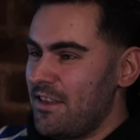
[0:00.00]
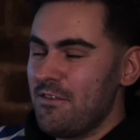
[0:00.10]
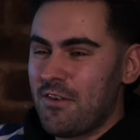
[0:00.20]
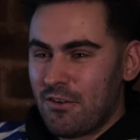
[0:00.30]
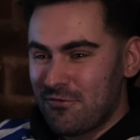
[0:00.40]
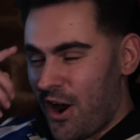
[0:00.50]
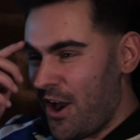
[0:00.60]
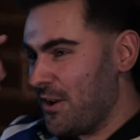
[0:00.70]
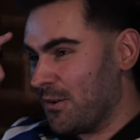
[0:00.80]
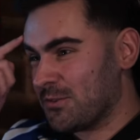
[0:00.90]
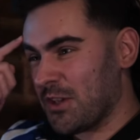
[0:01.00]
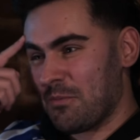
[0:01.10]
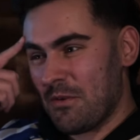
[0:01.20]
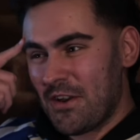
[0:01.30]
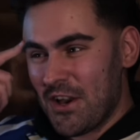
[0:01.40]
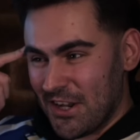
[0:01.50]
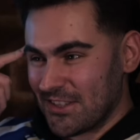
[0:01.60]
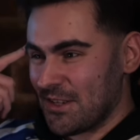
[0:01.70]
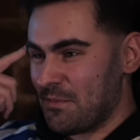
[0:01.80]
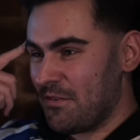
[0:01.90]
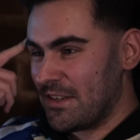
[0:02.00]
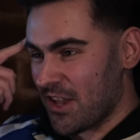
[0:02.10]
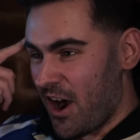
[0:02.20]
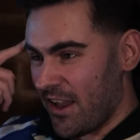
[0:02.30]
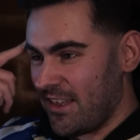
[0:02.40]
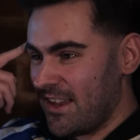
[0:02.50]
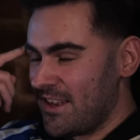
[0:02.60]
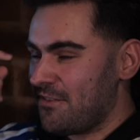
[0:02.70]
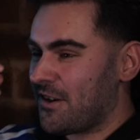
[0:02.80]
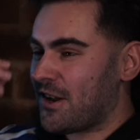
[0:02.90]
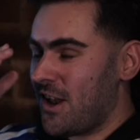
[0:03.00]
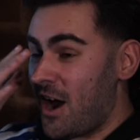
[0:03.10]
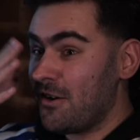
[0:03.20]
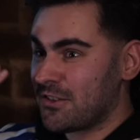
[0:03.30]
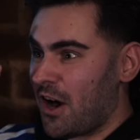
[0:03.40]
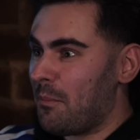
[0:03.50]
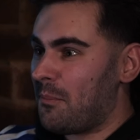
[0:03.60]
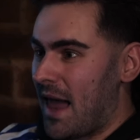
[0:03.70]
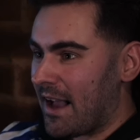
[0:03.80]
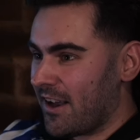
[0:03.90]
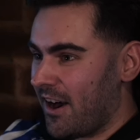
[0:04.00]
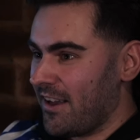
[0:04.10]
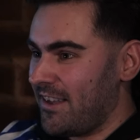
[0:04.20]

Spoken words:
You've got Ryan Allsop with a cut above his eye. You've got Clara who's got a black eye.